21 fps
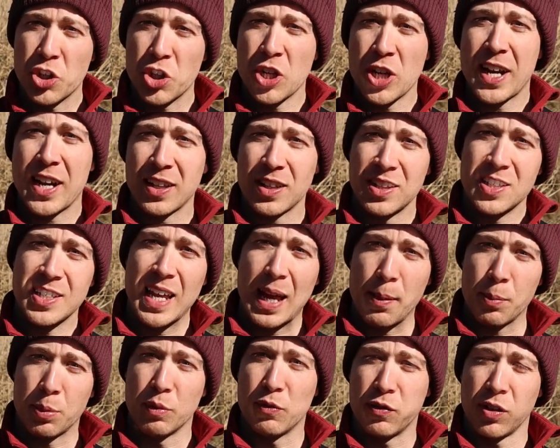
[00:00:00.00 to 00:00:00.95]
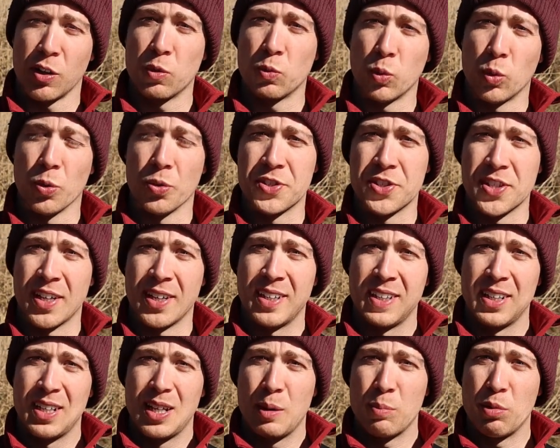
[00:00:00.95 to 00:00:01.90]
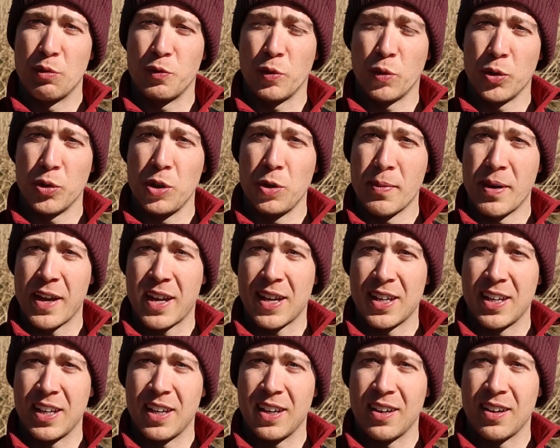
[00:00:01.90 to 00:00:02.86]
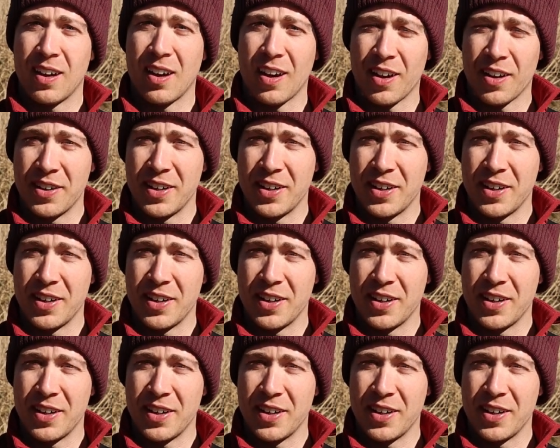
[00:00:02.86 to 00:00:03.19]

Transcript: to check the depth of flood water before you make any